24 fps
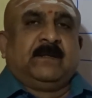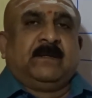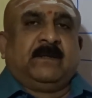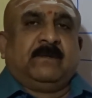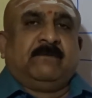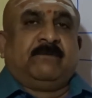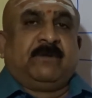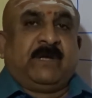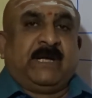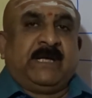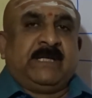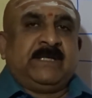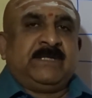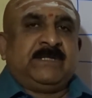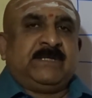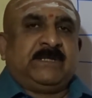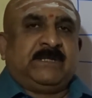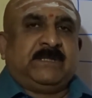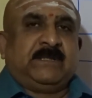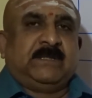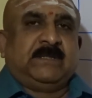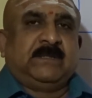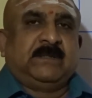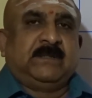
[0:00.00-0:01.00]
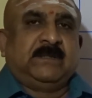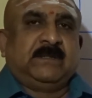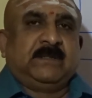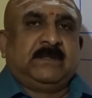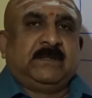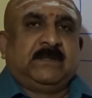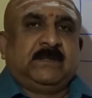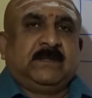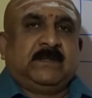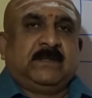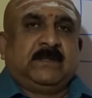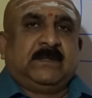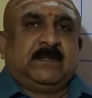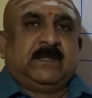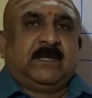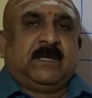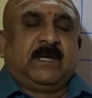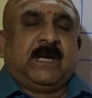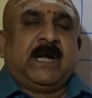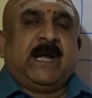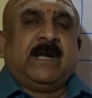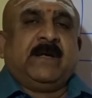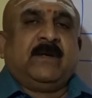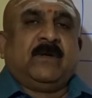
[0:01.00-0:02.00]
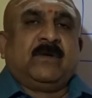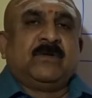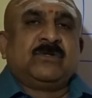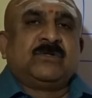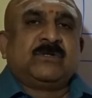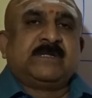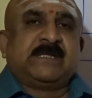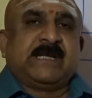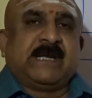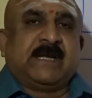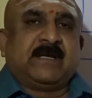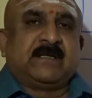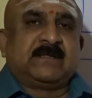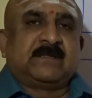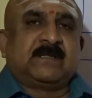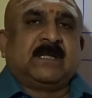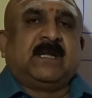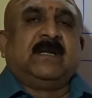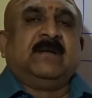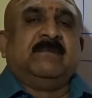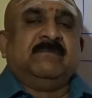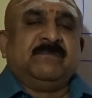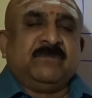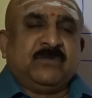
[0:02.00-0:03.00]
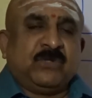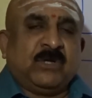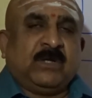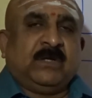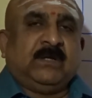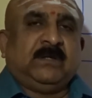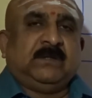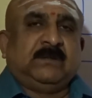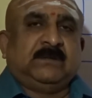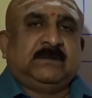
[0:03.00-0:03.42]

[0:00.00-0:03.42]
friends, and also Jayasthanam, your